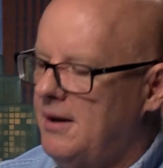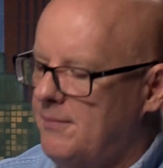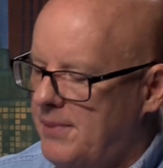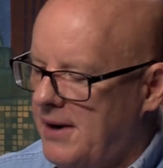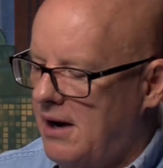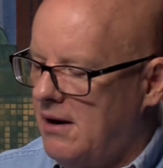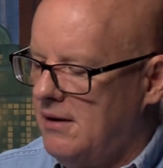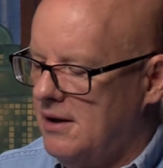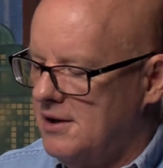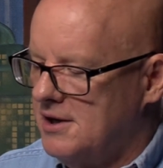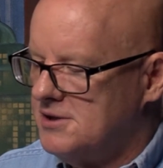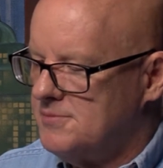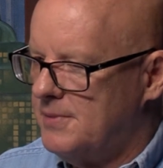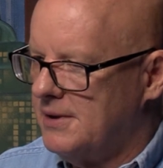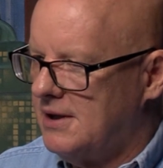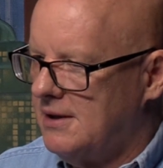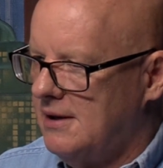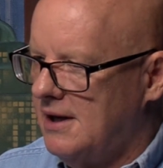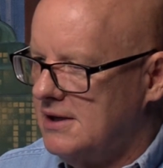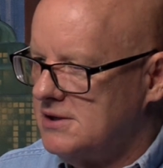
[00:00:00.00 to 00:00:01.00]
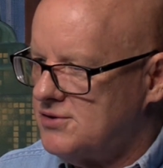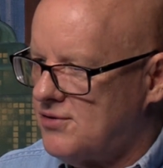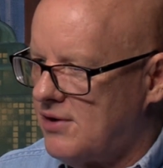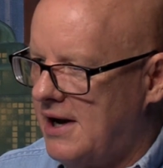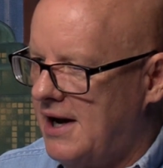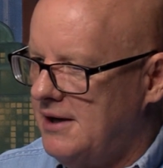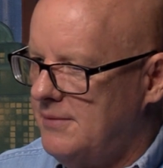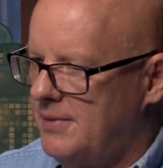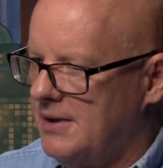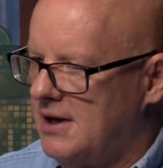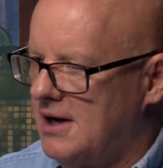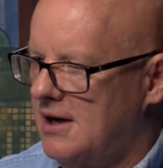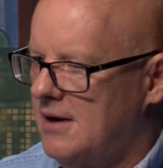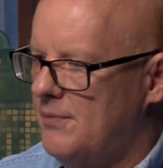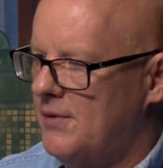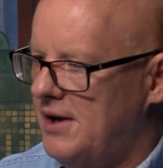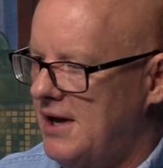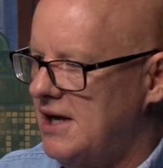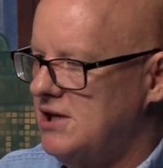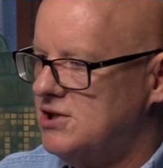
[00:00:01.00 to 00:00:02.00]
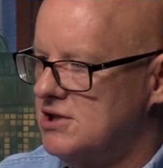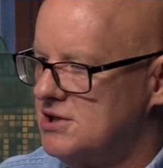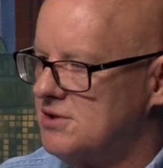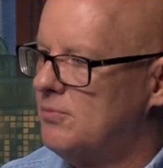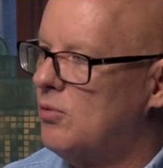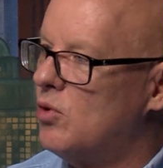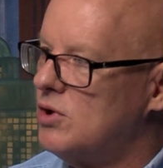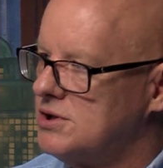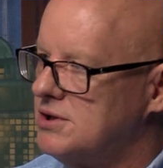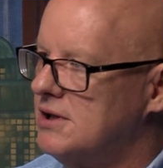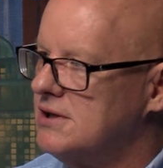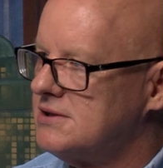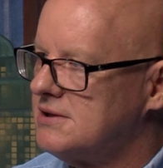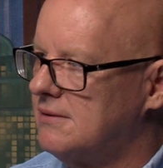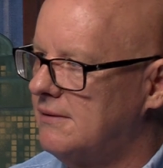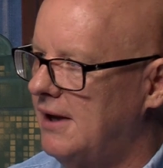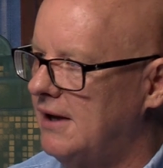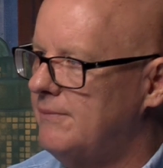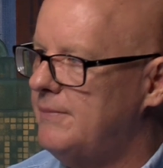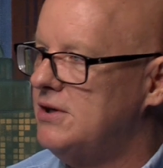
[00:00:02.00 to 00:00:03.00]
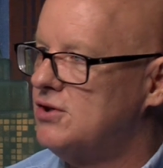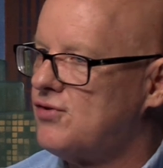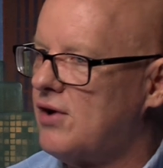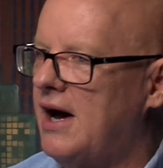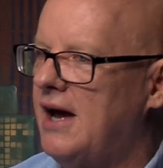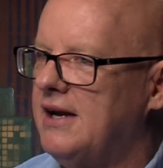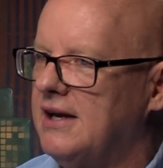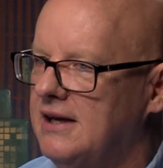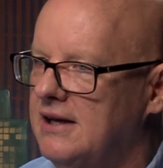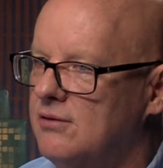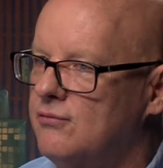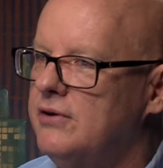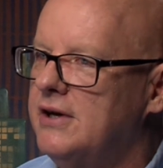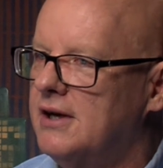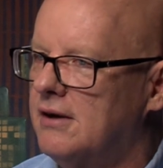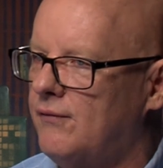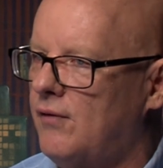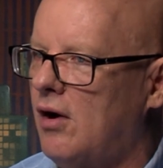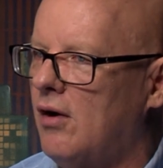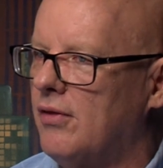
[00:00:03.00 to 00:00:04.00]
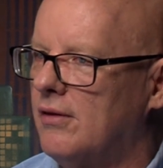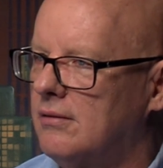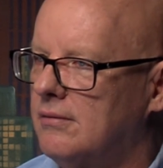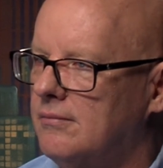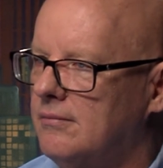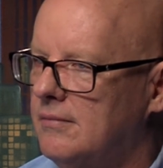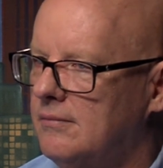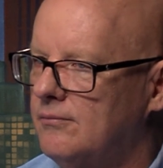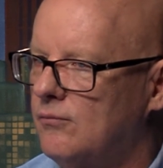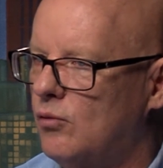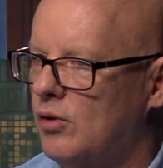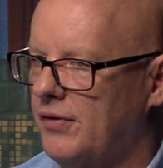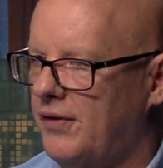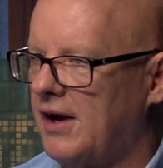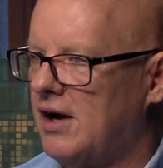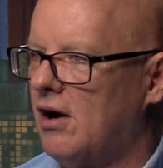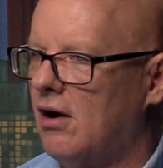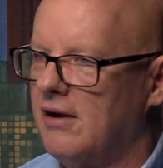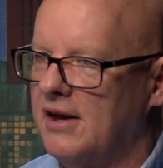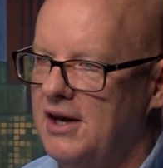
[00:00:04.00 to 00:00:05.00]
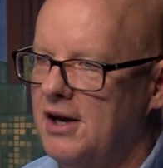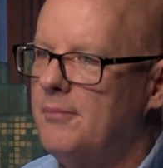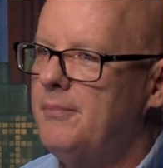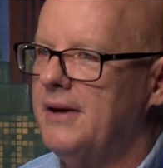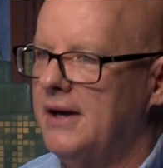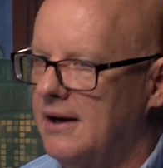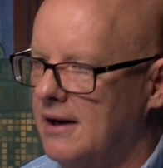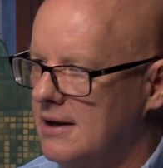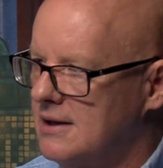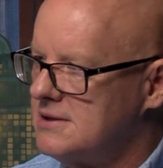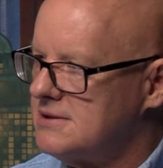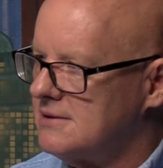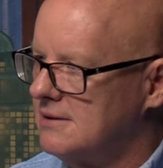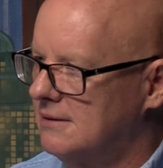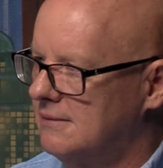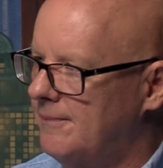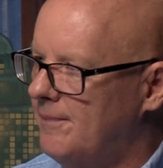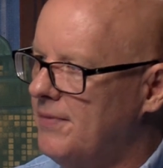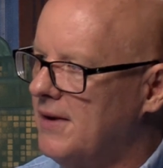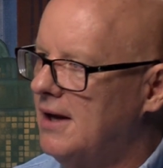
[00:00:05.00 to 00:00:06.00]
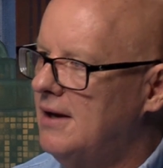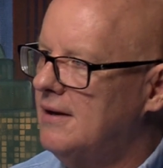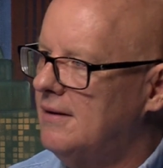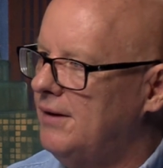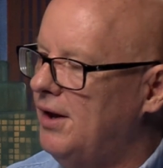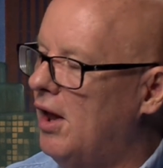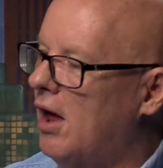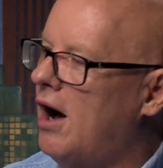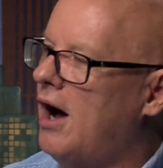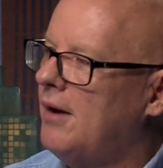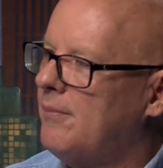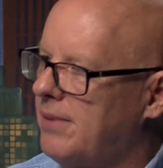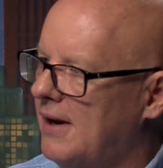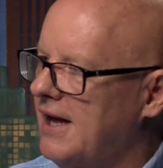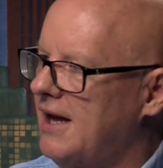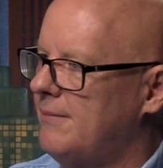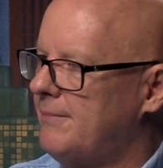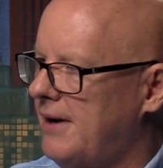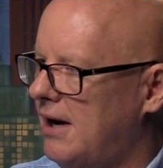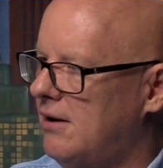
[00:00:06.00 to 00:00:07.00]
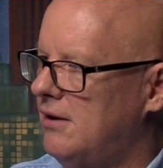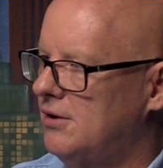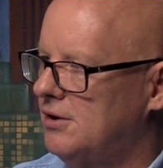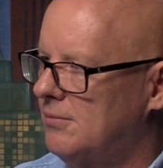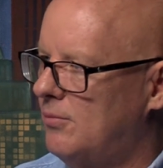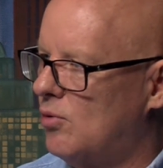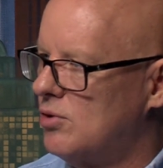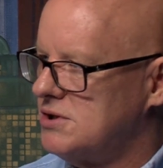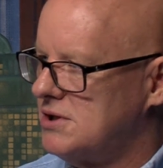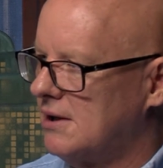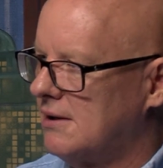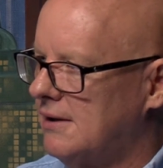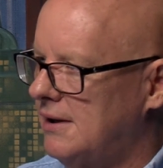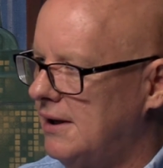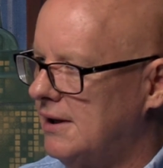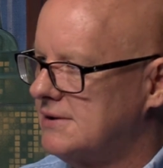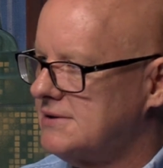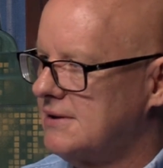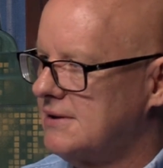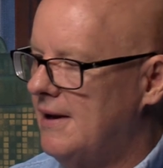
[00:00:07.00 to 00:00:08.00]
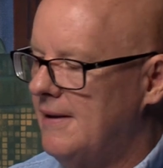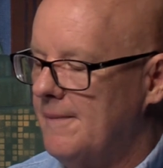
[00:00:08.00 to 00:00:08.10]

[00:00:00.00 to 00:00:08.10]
Parenthood has tried to become the nation's abortionist. They've been trying to get rid of all the what they call independents, the non-Planned Parenthood abortion clinics.